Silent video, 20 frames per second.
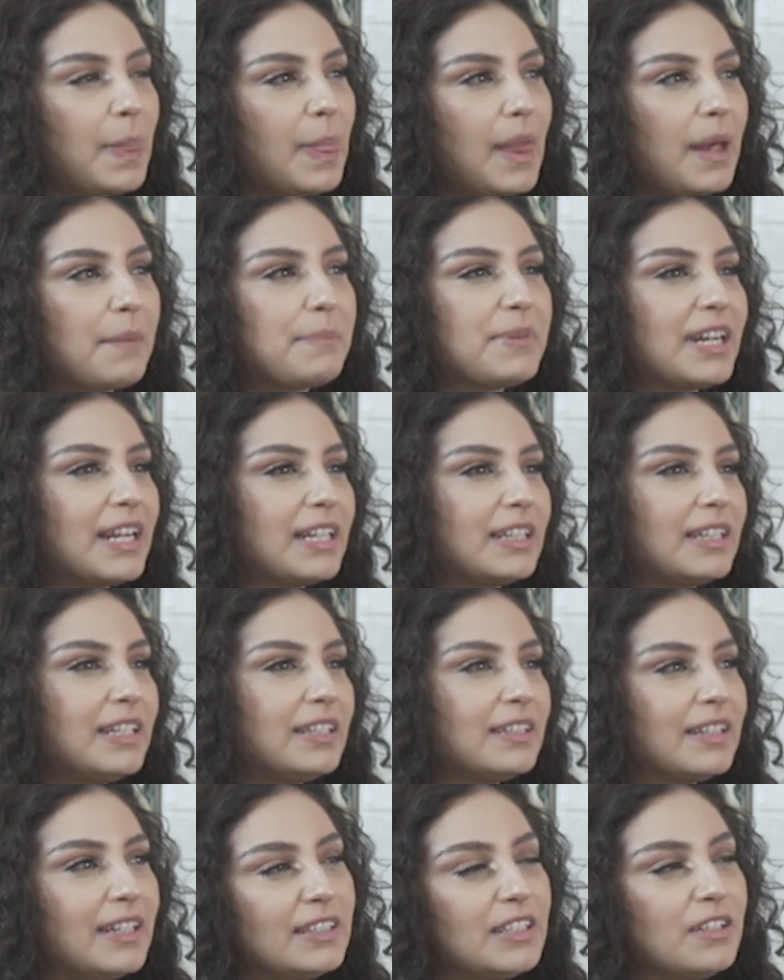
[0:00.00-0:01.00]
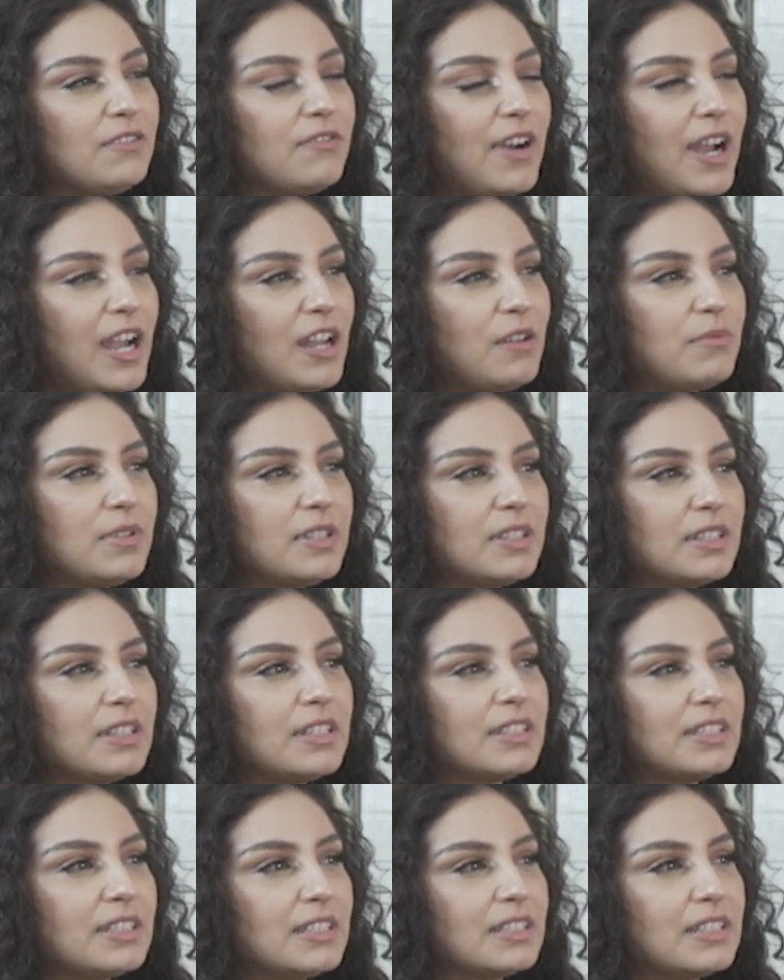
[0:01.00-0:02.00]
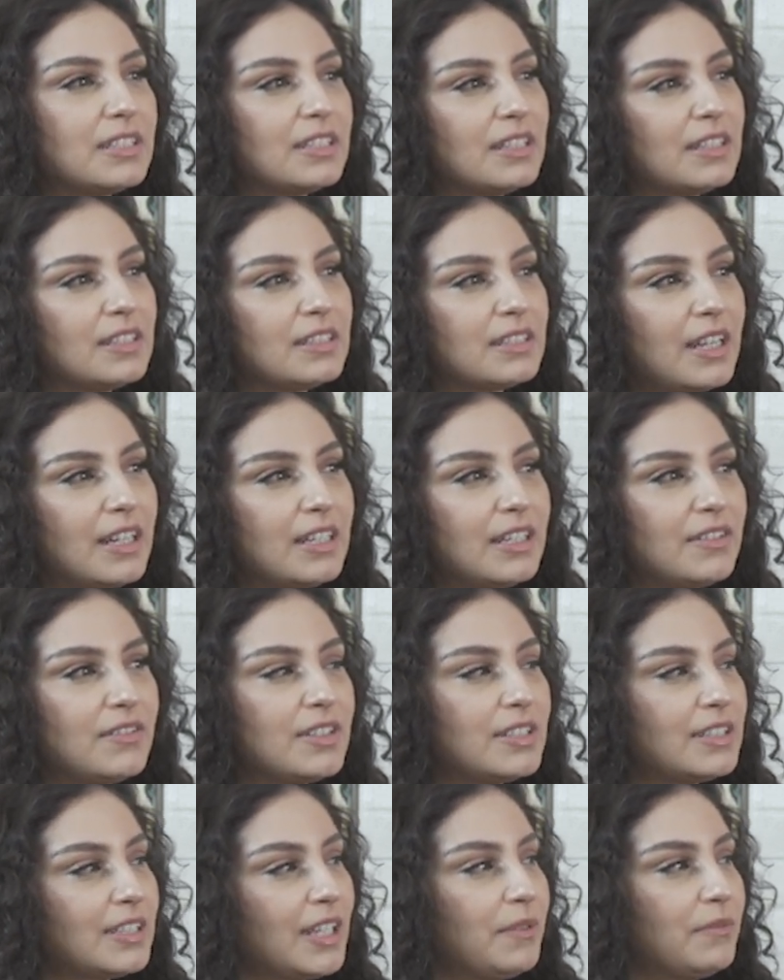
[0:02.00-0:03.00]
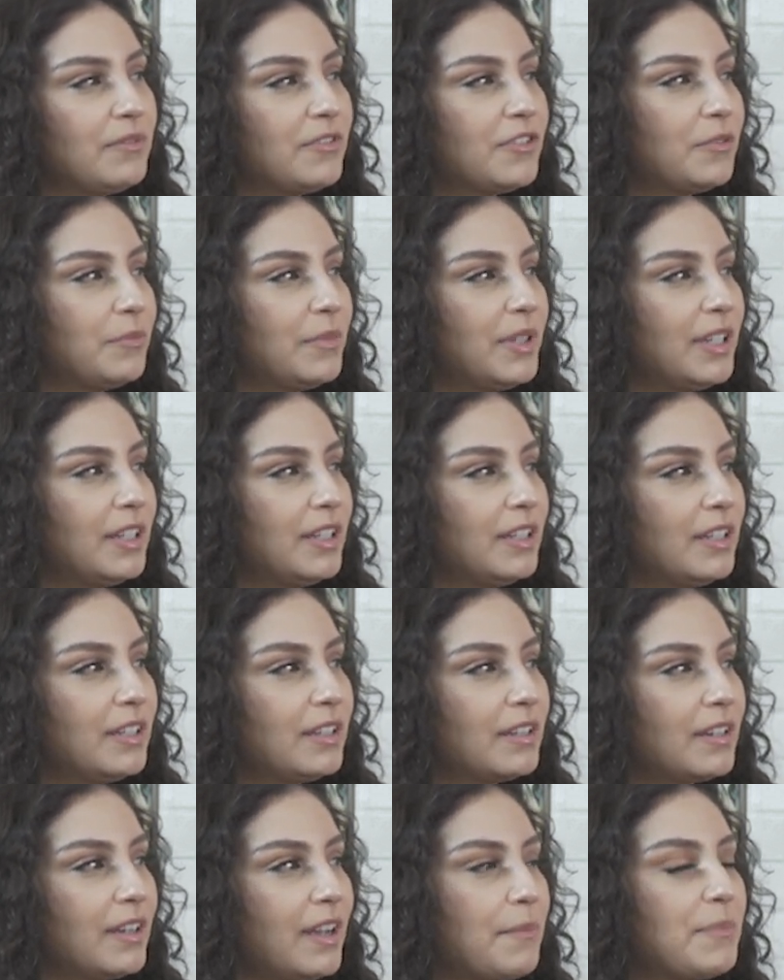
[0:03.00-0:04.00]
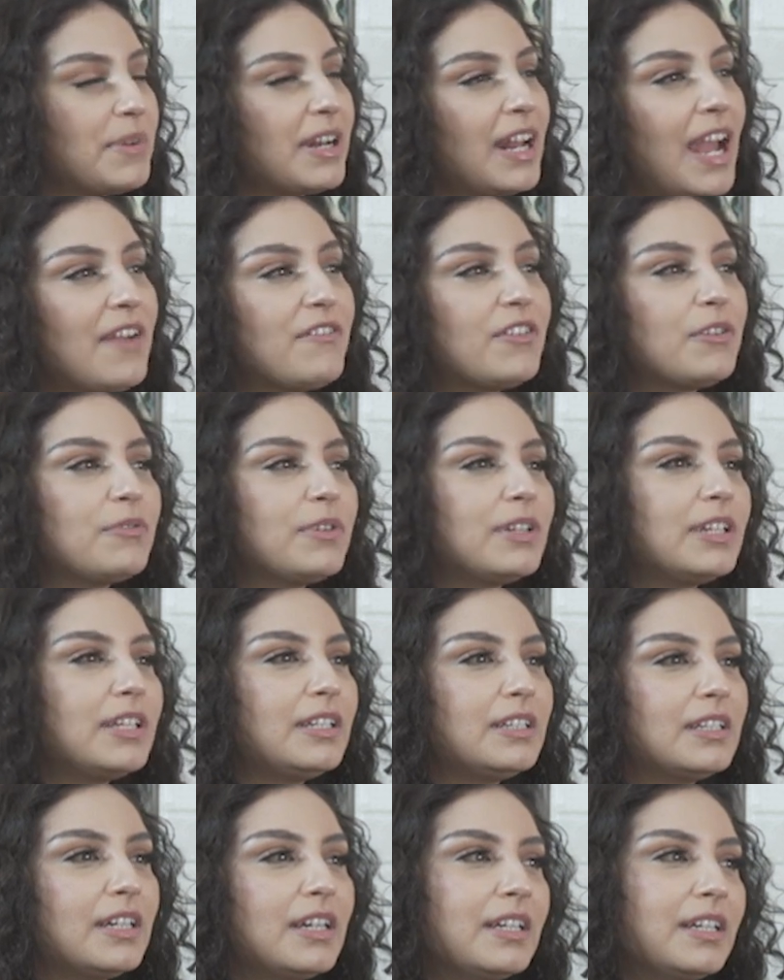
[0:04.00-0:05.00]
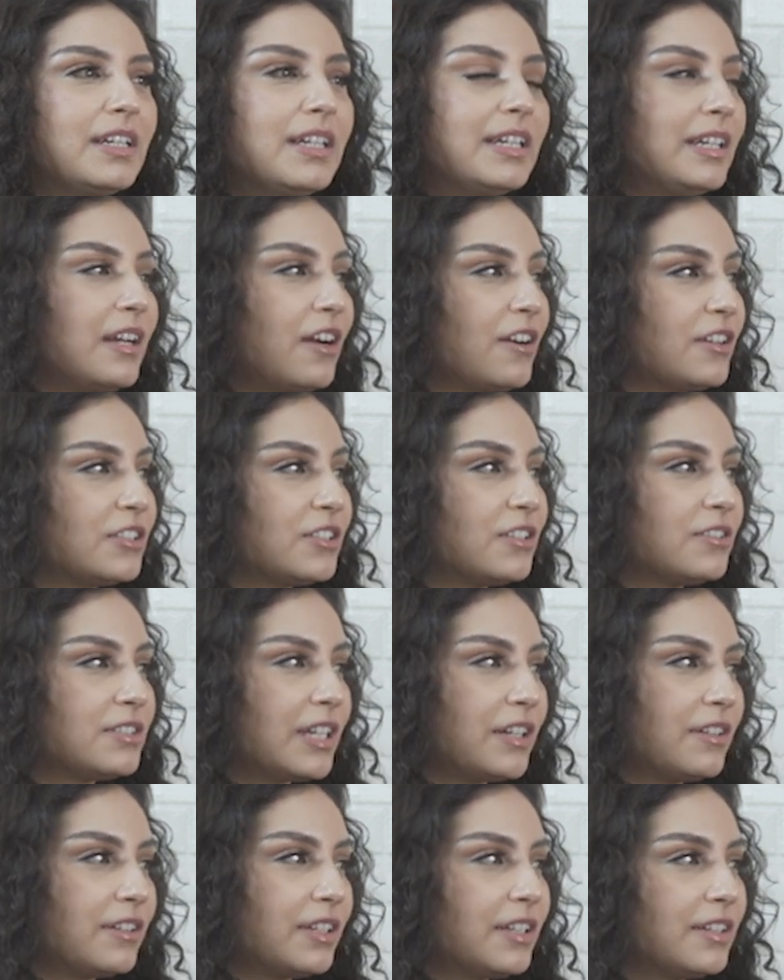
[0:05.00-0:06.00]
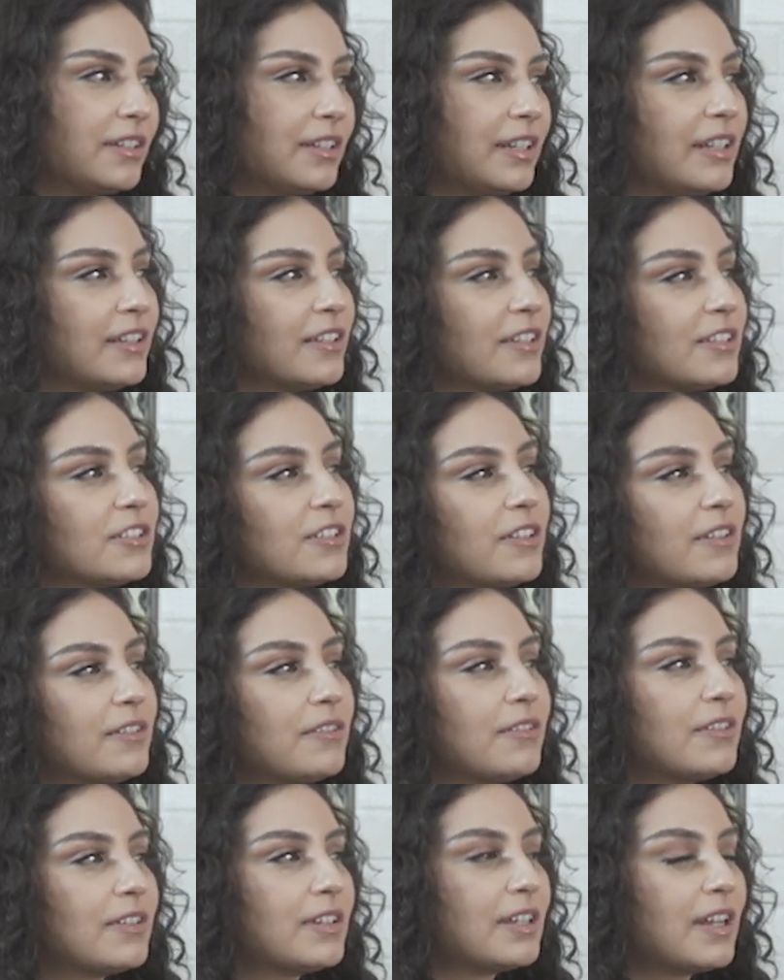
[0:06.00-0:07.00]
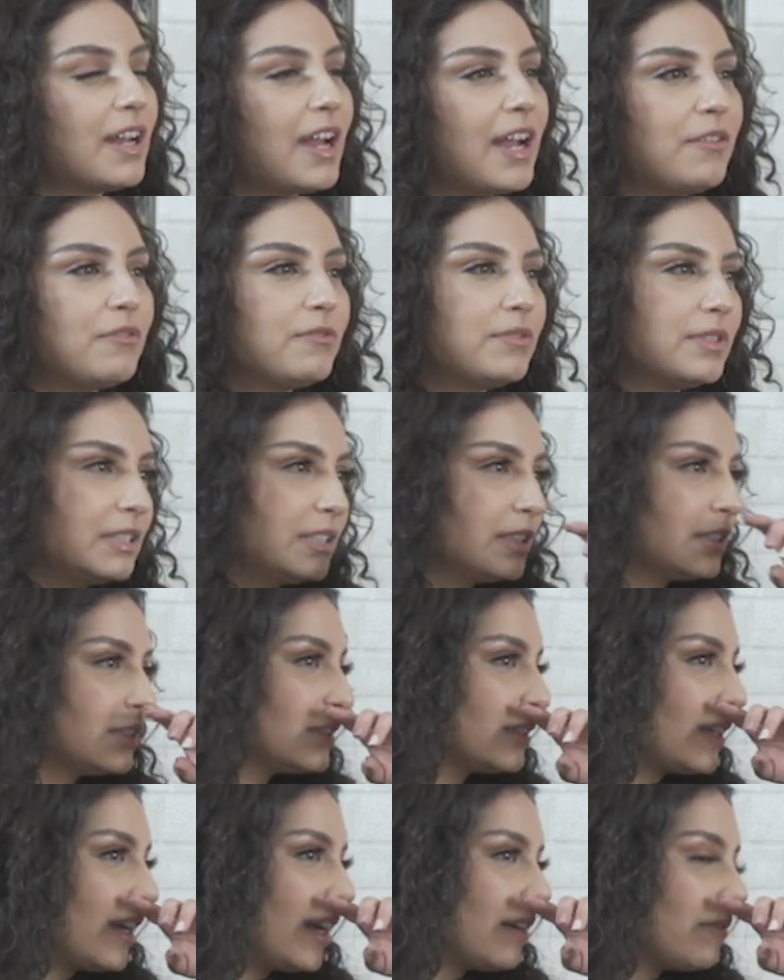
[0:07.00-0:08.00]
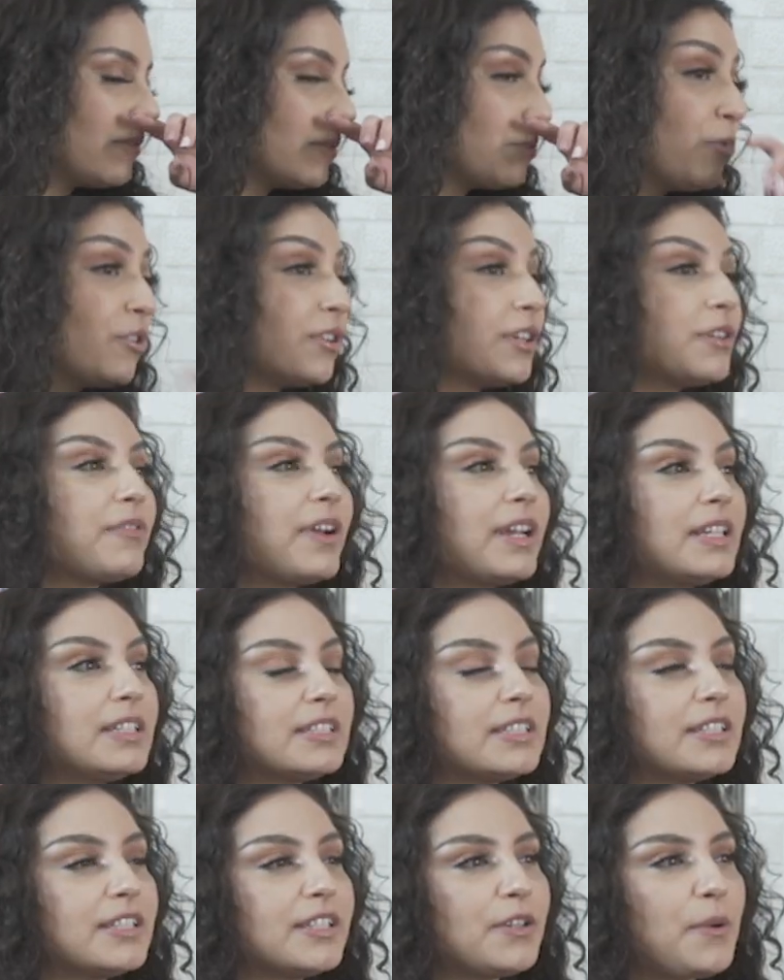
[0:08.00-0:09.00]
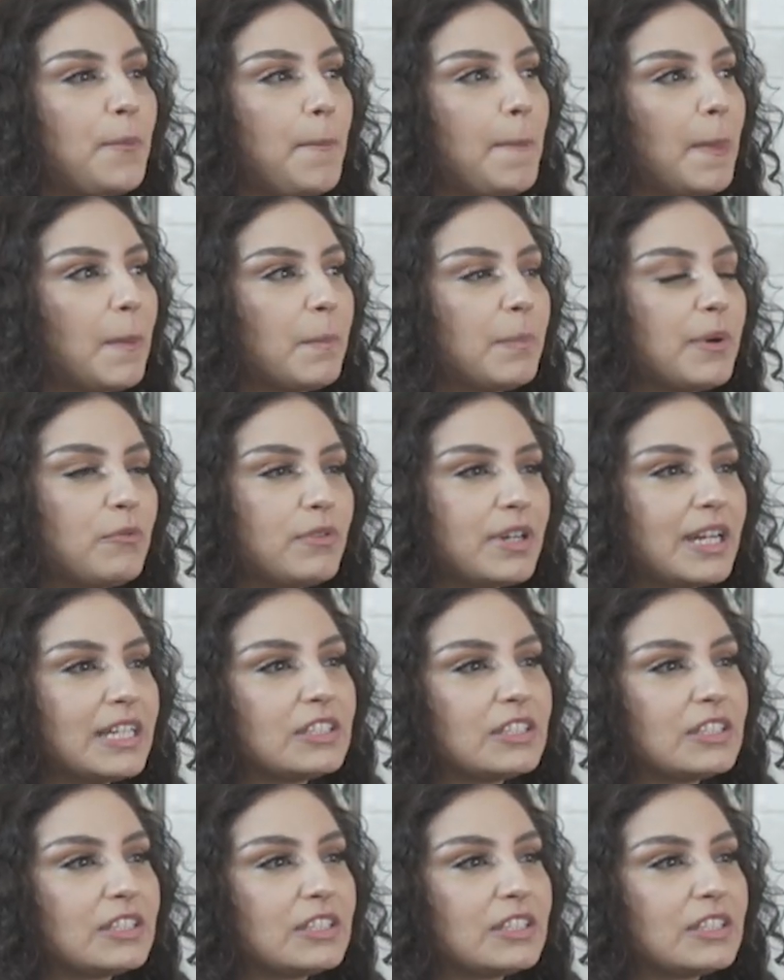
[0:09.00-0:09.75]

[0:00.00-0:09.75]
but I think like the vibe is is this is kind of the same for me. But I haven't really done any art shows out here either. So mm. I, I was I was born and raised here, but when I